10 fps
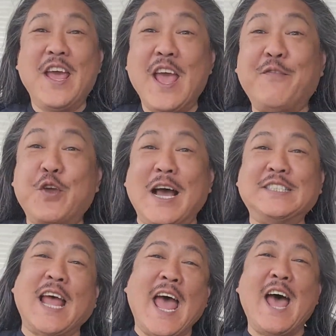If you
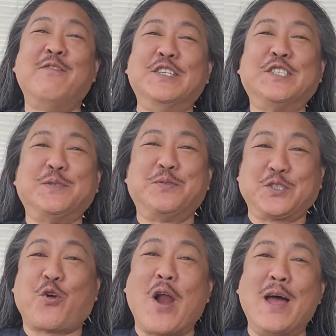guys haven't
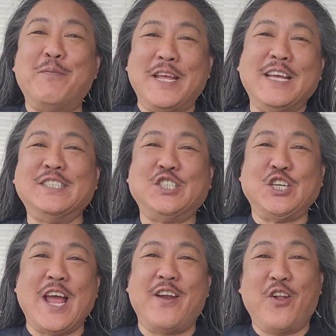subscribed to his
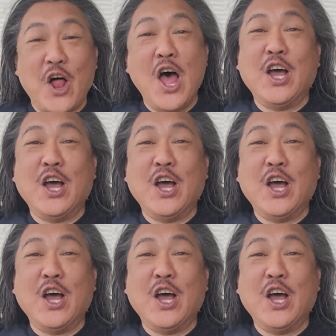channel,